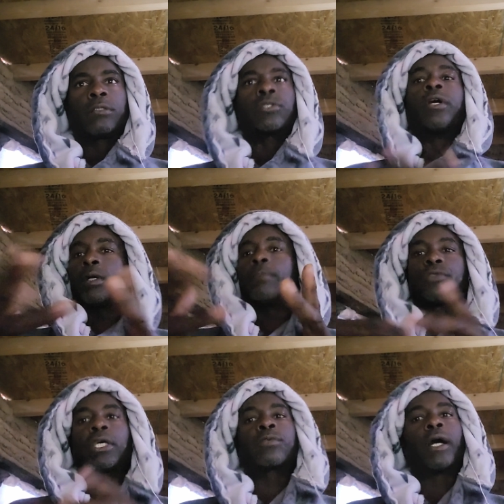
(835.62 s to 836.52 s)
anyway,
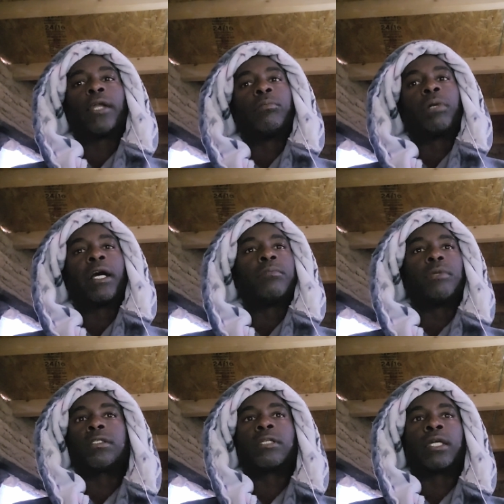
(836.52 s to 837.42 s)
so that's why I don't buy the
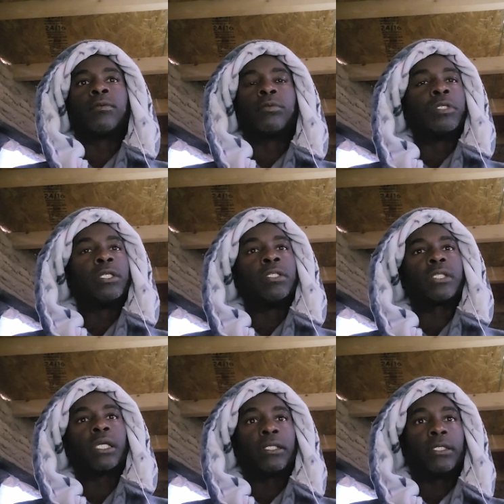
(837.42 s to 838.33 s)
bentonite. It would be
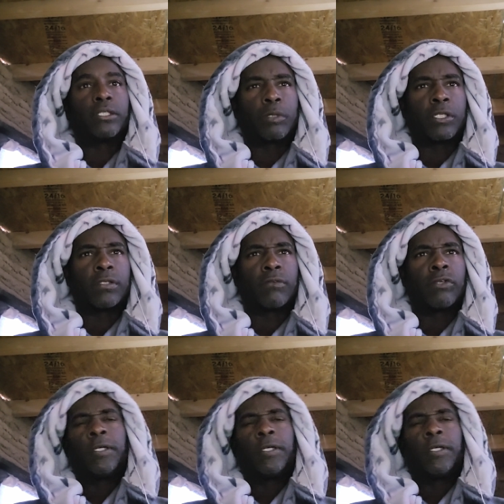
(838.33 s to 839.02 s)
insanely expensive.